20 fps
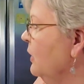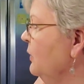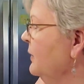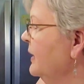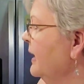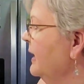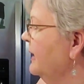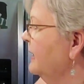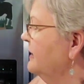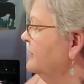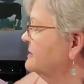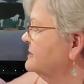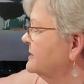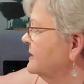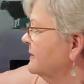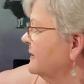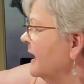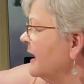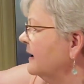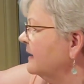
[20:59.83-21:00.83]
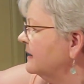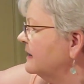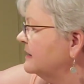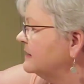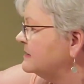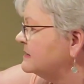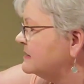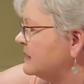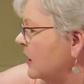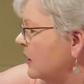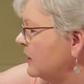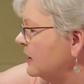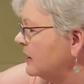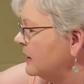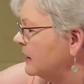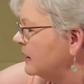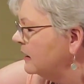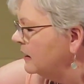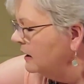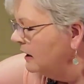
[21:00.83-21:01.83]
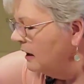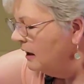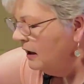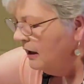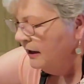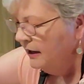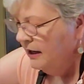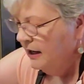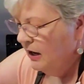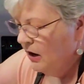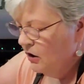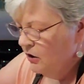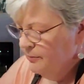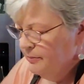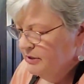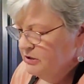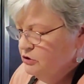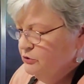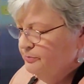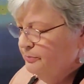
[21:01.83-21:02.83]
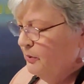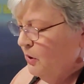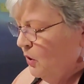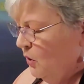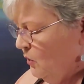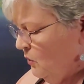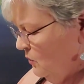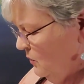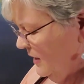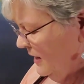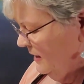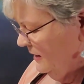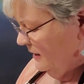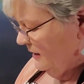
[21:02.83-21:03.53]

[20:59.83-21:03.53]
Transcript: Okay, so that is our garbage bowl.